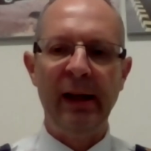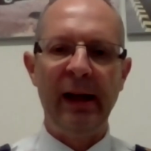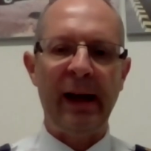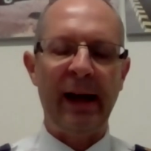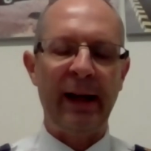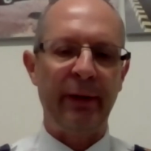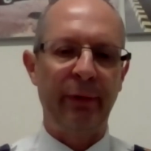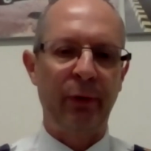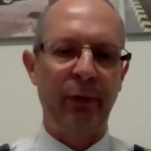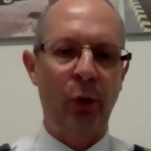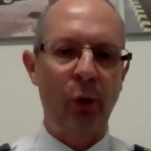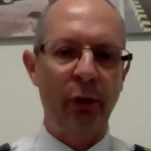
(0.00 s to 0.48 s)

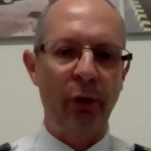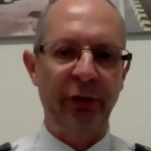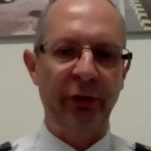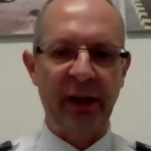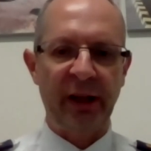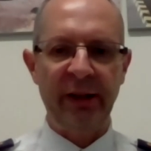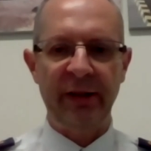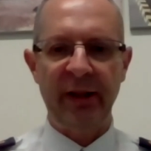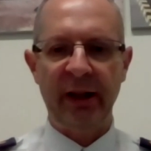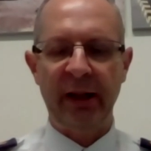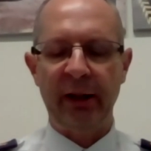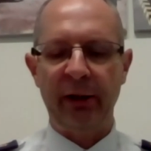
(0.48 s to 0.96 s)
And of course,
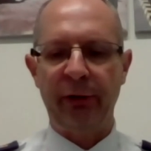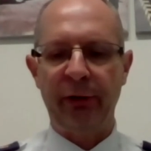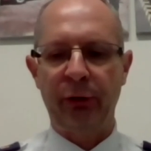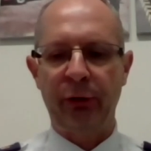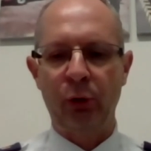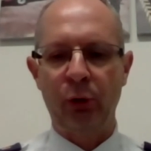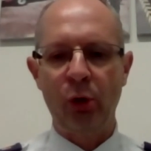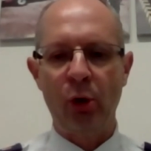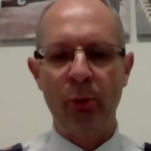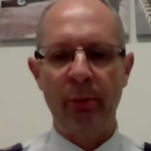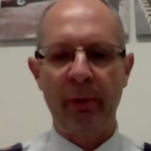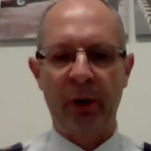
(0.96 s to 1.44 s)
anything in a
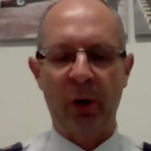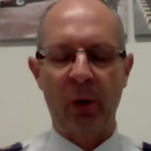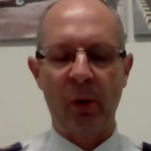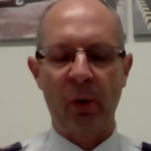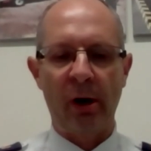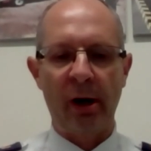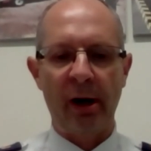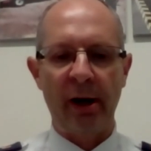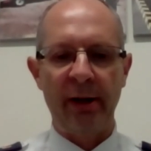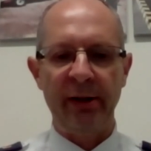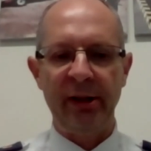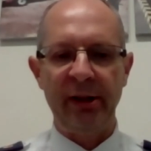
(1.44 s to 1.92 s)
school
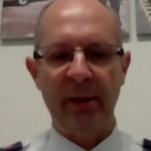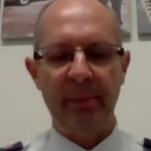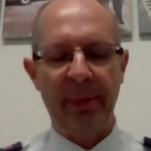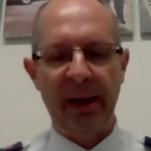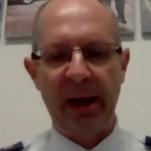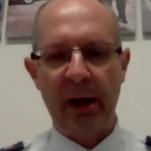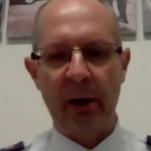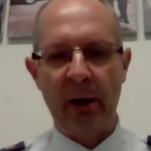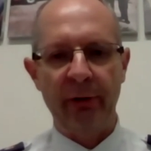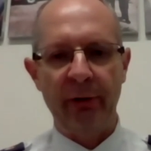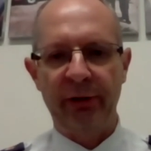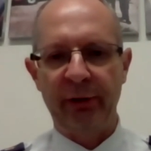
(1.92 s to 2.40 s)
required,
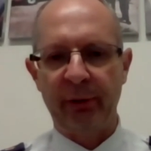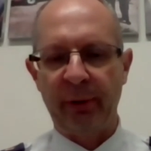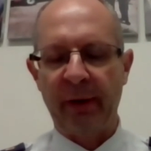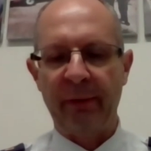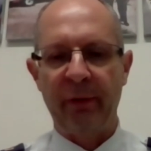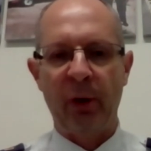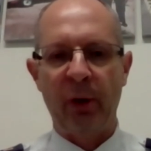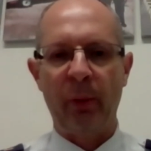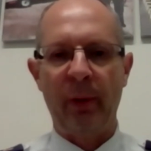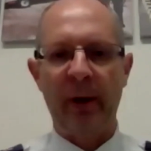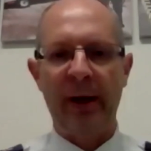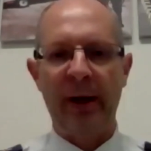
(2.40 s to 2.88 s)
parents are
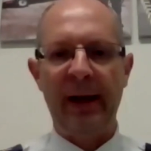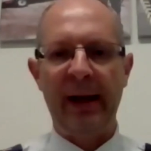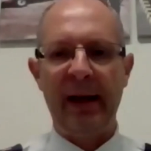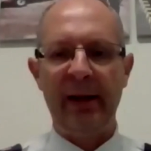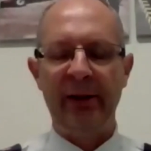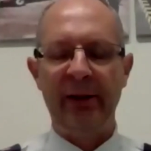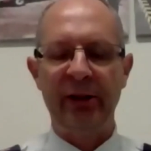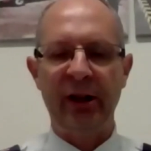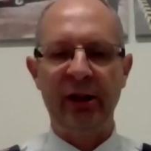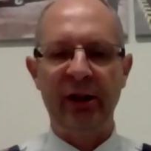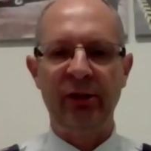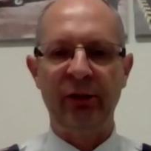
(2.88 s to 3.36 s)
everywhere,
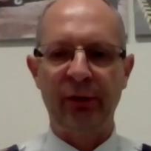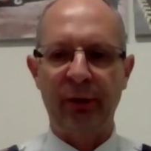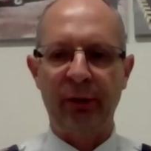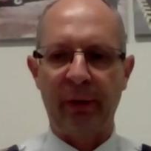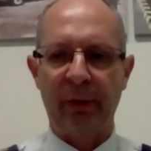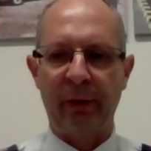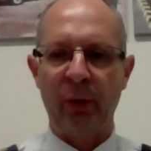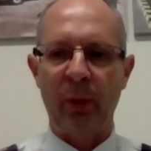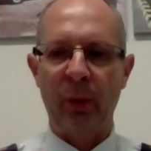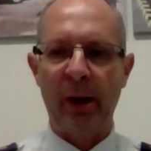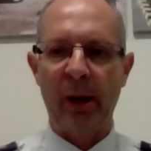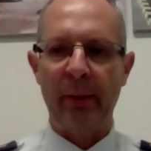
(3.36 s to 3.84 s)
teachers are
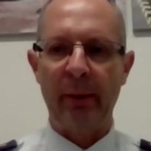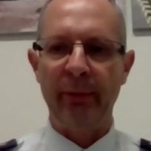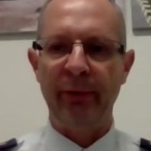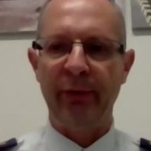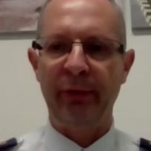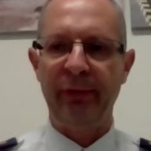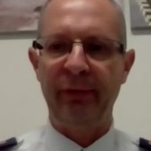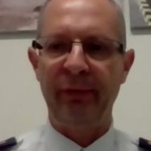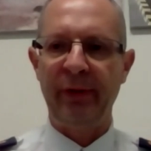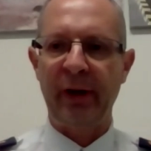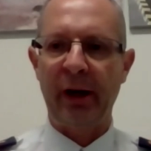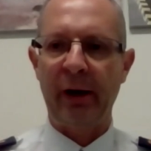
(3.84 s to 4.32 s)
everywhere. It
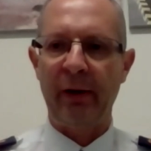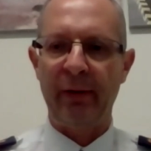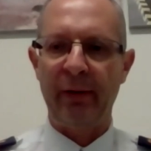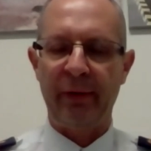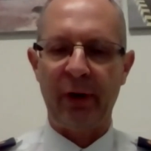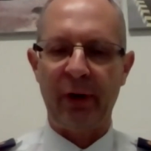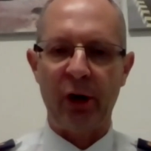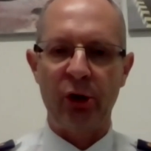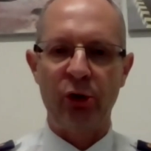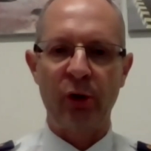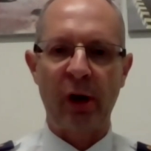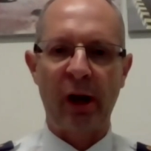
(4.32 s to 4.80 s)
was very,
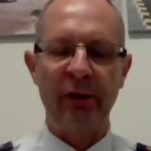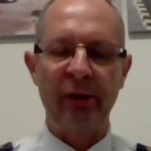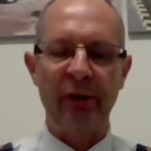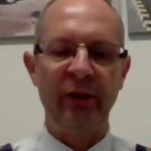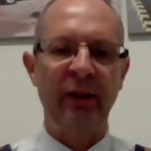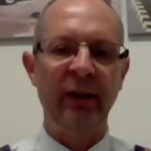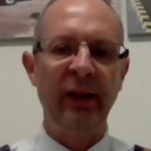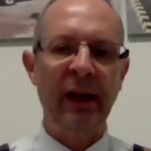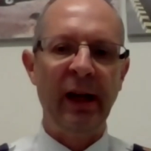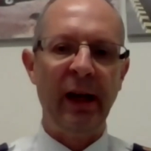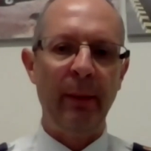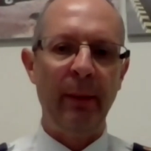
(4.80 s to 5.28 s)
very
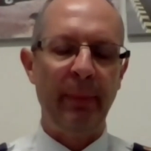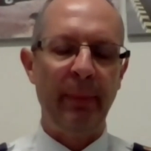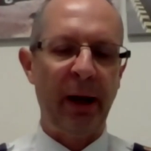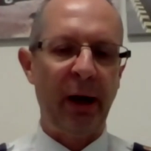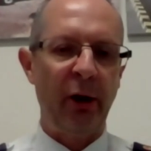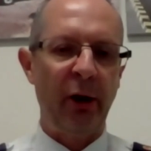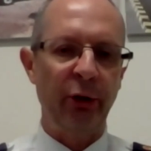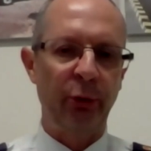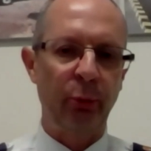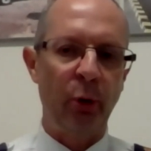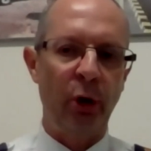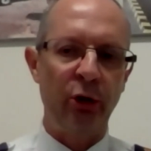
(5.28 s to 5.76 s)
tragic.
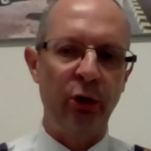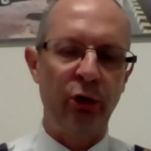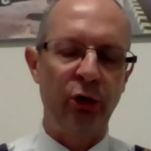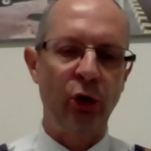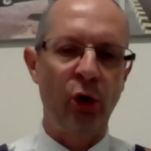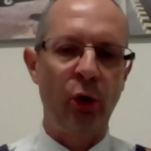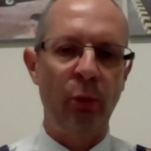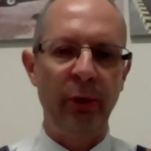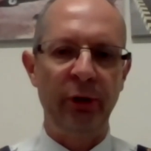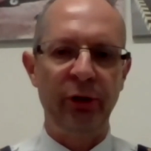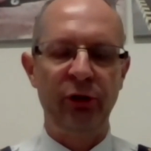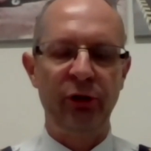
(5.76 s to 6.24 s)
Parents weren't
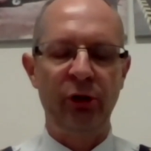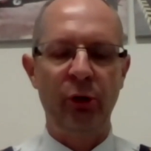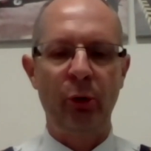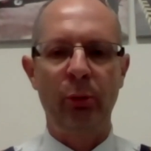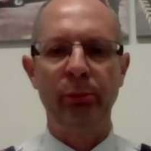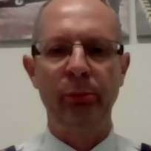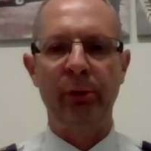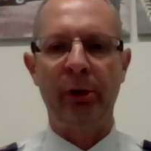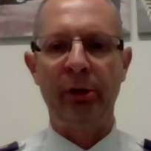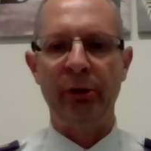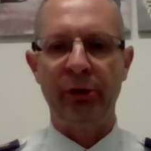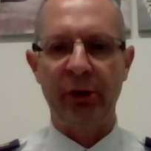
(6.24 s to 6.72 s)
sure which
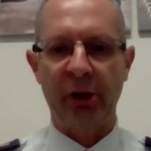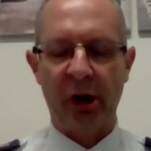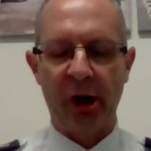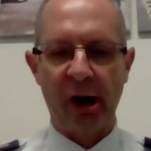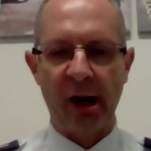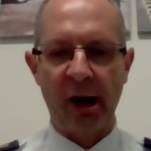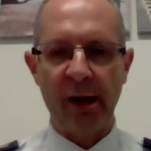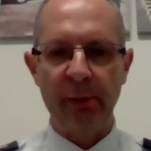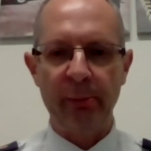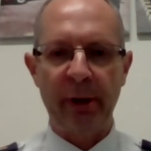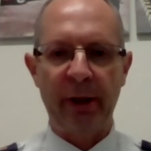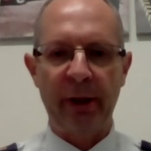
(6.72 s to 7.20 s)
children had
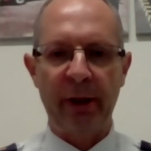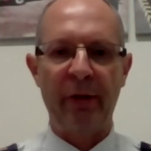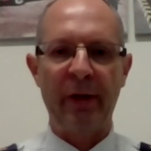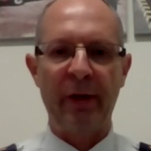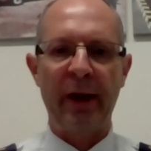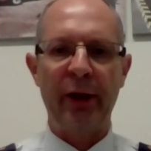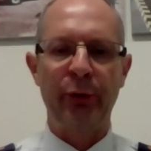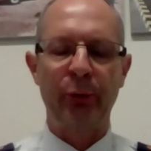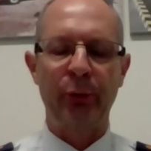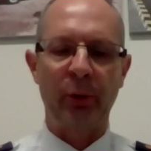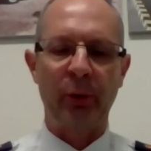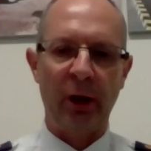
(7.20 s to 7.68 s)
died, whether
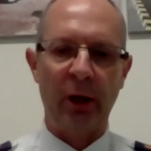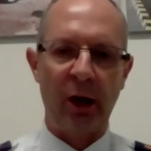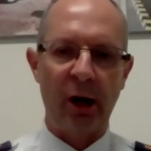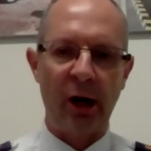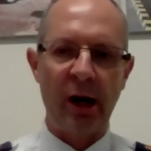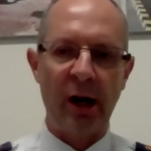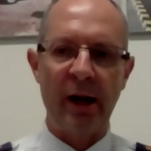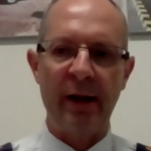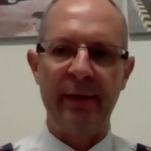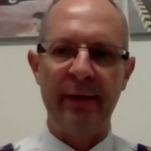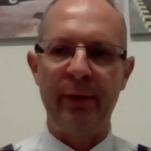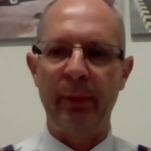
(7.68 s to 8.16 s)
theirs were
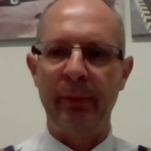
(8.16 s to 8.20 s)
alive.